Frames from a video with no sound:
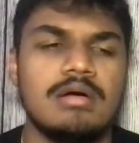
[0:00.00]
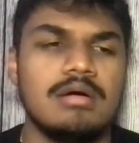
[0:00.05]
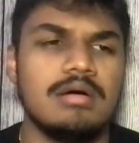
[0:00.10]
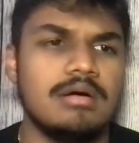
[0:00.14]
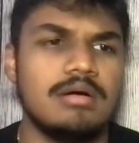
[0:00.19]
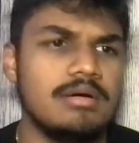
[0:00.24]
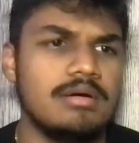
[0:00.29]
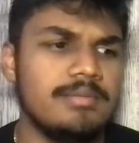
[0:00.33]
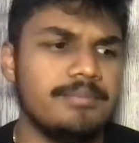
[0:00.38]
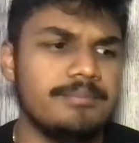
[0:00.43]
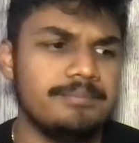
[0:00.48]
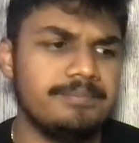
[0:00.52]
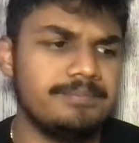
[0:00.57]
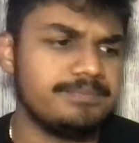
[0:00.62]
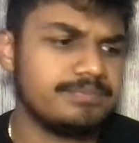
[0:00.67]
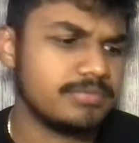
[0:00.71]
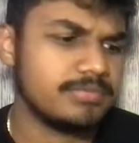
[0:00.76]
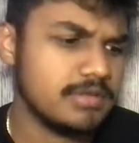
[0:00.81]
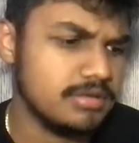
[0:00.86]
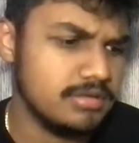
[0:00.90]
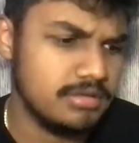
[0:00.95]

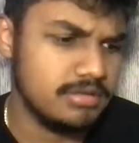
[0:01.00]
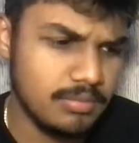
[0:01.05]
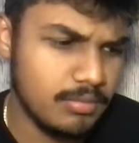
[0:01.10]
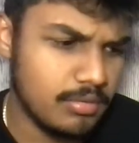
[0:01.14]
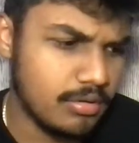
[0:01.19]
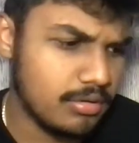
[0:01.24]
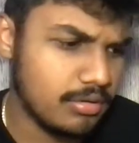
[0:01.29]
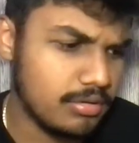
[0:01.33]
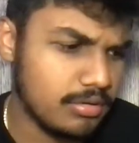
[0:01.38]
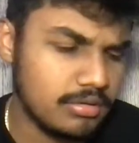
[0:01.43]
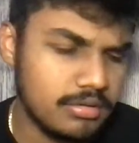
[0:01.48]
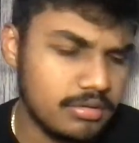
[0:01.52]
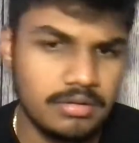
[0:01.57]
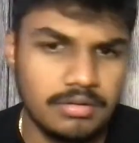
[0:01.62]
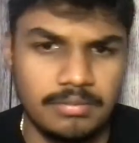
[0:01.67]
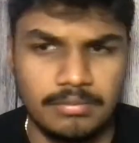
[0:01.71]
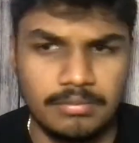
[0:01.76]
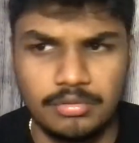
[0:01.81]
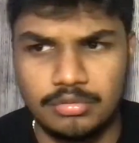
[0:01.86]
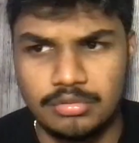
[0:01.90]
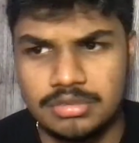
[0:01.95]
Damar
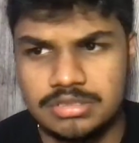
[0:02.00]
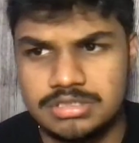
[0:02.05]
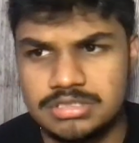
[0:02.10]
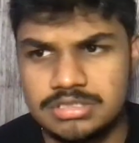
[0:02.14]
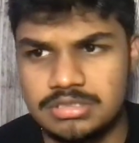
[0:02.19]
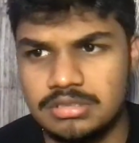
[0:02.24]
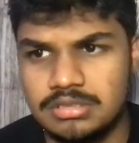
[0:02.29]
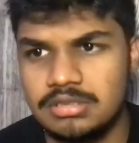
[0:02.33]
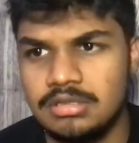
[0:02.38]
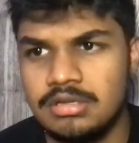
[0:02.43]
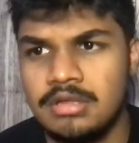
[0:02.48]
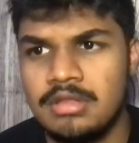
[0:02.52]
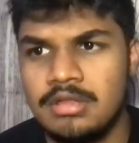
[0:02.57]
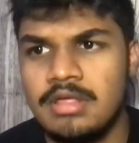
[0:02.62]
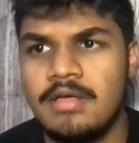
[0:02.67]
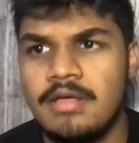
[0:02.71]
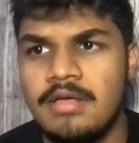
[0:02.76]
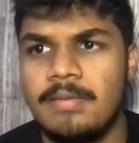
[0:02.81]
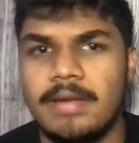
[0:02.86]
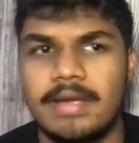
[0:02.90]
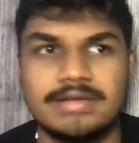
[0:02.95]
and Marissa.
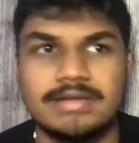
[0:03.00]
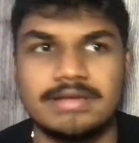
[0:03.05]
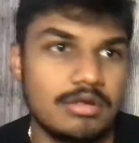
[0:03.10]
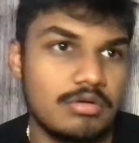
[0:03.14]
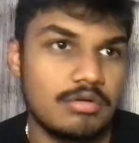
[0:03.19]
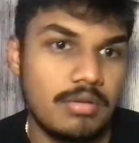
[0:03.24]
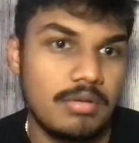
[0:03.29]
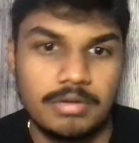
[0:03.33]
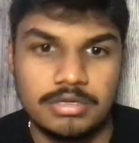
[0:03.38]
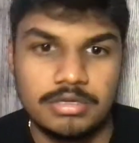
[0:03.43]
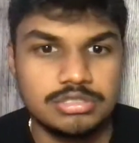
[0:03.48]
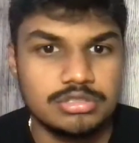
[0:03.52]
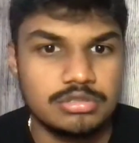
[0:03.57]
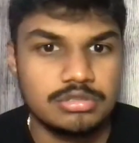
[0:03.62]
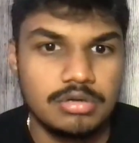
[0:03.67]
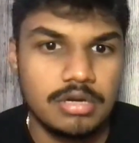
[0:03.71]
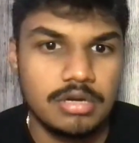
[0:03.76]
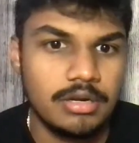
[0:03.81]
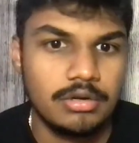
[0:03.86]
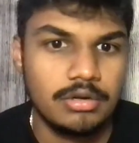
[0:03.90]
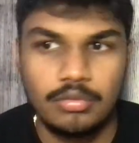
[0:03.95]
The guy's like, oh, I'm not sure,
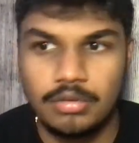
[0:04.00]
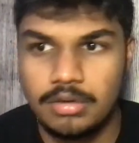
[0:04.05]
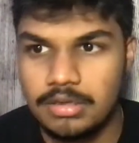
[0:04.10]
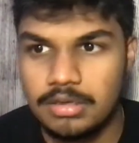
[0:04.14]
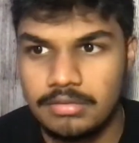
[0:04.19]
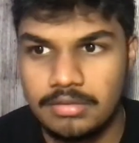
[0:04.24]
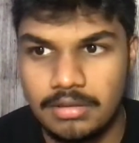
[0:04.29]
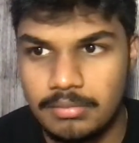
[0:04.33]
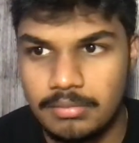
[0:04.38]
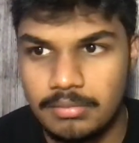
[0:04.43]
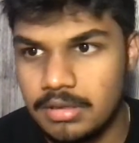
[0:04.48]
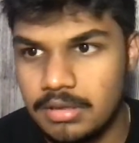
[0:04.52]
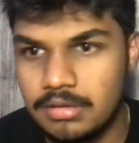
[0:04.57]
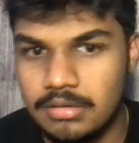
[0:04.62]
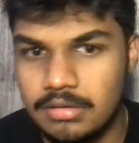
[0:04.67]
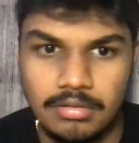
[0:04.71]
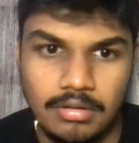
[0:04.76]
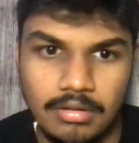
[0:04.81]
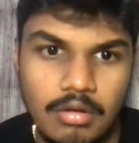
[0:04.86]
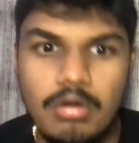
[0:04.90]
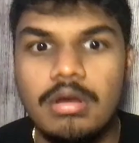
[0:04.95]
I don't know anything, man. I
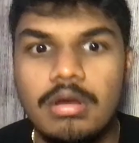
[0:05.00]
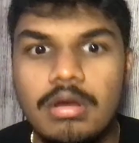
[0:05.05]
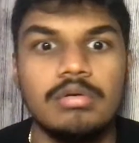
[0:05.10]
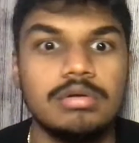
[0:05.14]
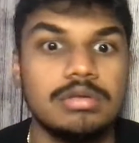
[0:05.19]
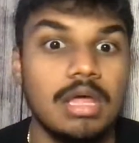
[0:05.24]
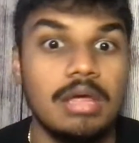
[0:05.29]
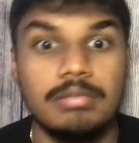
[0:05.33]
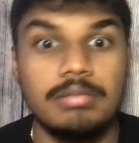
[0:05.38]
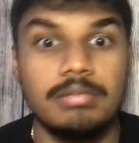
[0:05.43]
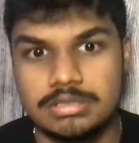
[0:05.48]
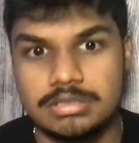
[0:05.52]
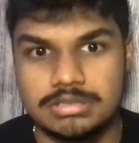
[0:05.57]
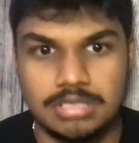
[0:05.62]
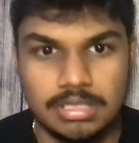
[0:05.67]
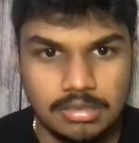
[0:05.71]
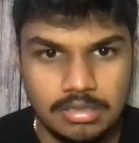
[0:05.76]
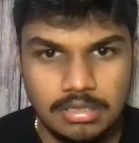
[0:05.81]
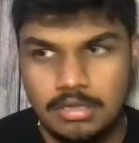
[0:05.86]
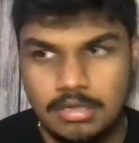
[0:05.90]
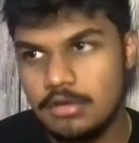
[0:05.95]
was like, oh yeah, with that being
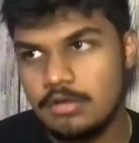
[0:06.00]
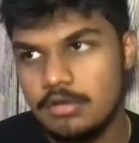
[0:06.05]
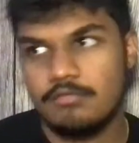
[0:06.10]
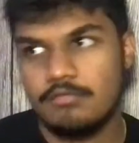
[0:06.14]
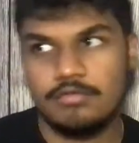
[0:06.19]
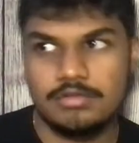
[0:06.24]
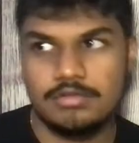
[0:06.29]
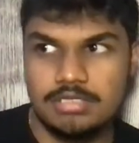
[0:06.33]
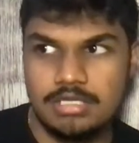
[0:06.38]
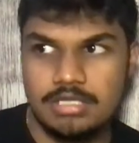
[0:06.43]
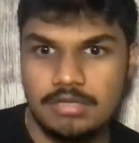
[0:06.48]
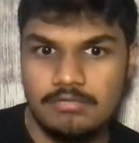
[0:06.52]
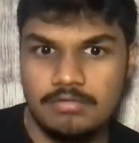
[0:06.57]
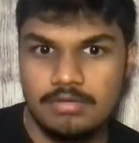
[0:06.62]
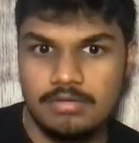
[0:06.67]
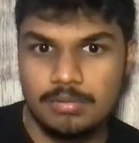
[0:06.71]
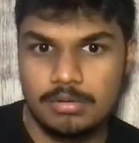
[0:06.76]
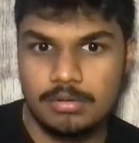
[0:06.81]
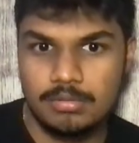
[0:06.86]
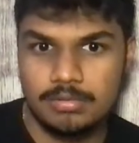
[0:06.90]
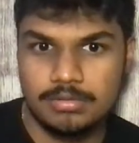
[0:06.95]
said, for the TV
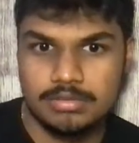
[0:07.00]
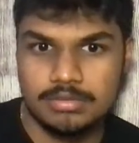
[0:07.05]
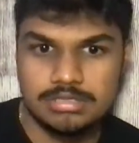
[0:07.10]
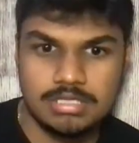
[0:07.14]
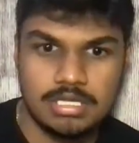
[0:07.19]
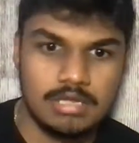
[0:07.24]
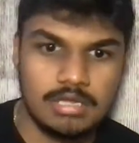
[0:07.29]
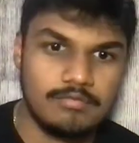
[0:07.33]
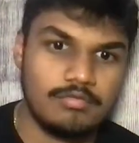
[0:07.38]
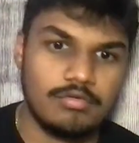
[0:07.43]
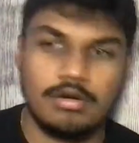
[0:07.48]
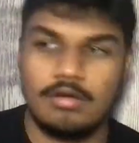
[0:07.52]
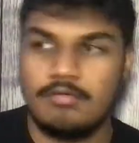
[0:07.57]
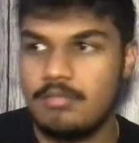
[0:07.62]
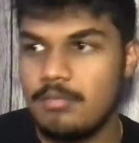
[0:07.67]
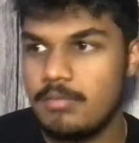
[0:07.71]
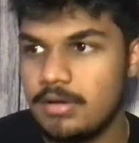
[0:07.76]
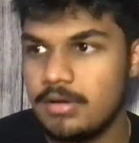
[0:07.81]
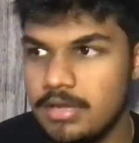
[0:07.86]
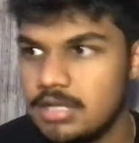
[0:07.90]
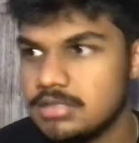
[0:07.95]
purpose and for
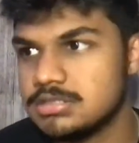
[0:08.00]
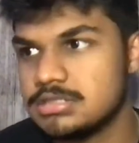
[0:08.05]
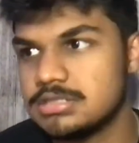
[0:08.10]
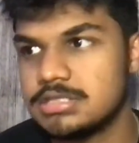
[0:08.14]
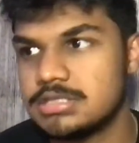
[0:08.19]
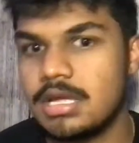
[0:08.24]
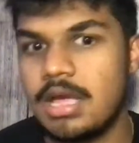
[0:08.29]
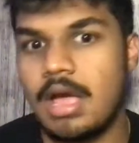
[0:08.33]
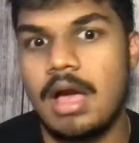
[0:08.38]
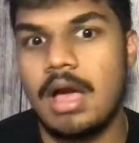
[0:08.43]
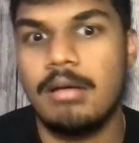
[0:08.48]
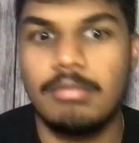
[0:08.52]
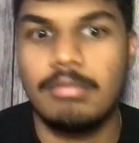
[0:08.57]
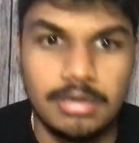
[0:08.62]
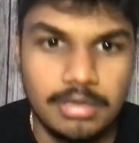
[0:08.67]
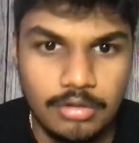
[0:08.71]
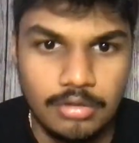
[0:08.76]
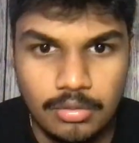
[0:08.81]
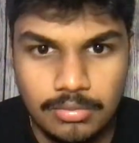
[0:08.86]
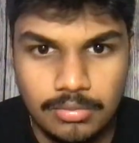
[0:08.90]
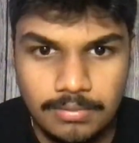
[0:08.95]
everybody else's sake, I'm gonna
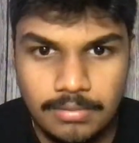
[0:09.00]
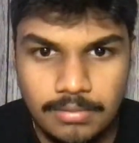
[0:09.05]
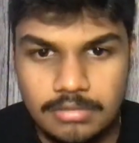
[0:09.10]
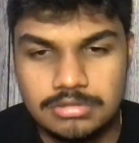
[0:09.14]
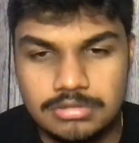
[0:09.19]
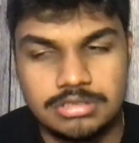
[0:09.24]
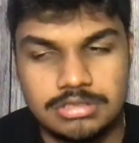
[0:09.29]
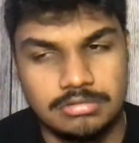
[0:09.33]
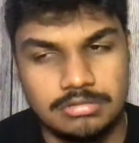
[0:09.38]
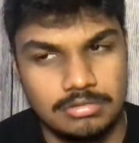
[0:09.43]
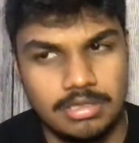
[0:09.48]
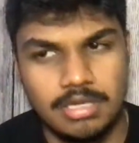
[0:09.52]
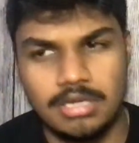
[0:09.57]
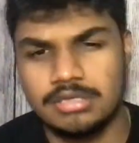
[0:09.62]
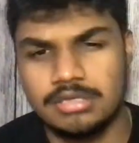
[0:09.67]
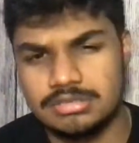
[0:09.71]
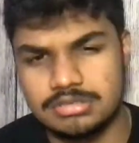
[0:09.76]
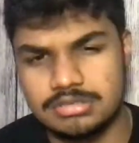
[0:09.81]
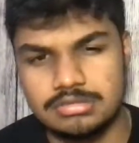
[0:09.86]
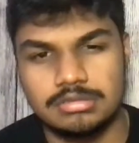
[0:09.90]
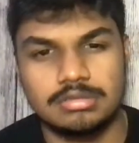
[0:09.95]
go propose to you. Yeah,
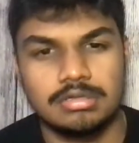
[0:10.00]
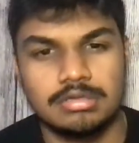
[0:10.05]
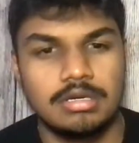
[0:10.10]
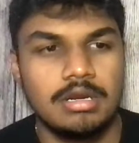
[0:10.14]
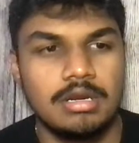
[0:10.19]
sure.